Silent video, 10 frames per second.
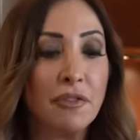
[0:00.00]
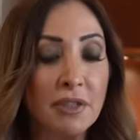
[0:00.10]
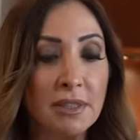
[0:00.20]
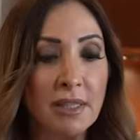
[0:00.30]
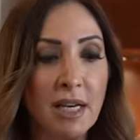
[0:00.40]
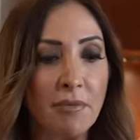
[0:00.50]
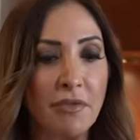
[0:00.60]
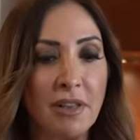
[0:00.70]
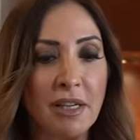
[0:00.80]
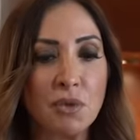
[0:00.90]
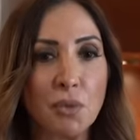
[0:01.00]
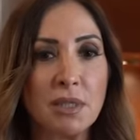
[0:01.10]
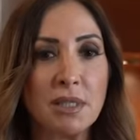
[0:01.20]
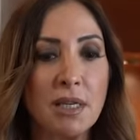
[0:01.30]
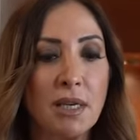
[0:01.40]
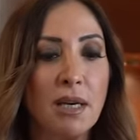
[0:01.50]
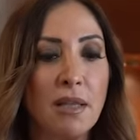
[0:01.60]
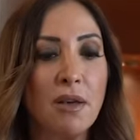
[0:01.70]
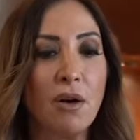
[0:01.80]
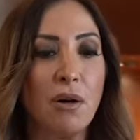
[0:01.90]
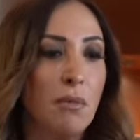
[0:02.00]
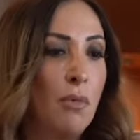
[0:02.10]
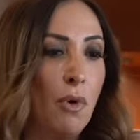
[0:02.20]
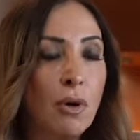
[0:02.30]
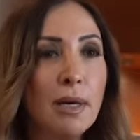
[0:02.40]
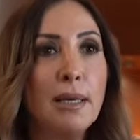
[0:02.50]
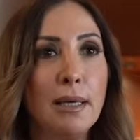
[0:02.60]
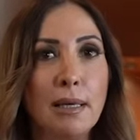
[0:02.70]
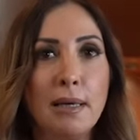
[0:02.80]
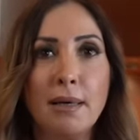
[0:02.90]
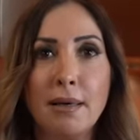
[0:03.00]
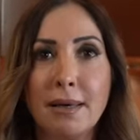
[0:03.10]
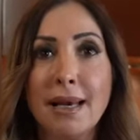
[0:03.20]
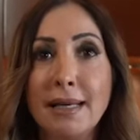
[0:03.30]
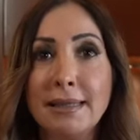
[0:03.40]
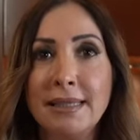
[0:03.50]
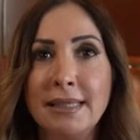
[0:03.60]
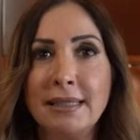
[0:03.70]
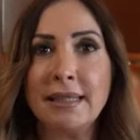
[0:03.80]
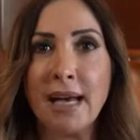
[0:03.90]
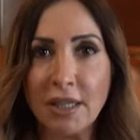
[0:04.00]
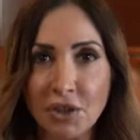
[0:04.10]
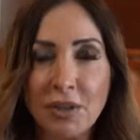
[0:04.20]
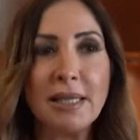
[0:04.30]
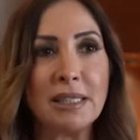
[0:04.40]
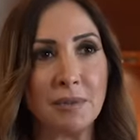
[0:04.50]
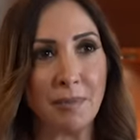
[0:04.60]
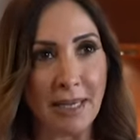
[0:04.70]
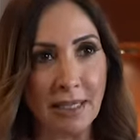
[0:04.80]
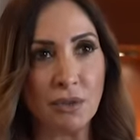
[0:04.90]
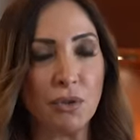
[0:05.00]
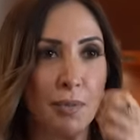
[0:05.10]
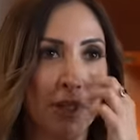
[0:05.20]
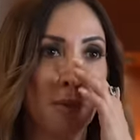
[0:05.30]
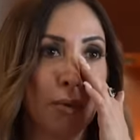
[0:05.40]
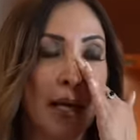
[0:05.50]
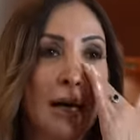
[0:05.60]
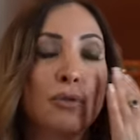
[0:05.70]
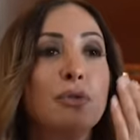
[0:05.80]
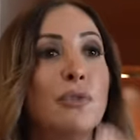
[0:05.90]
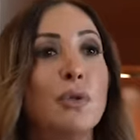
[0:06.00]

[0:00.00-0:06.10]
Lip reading: the first time, Fidias was the only candidate that actually explained to people how to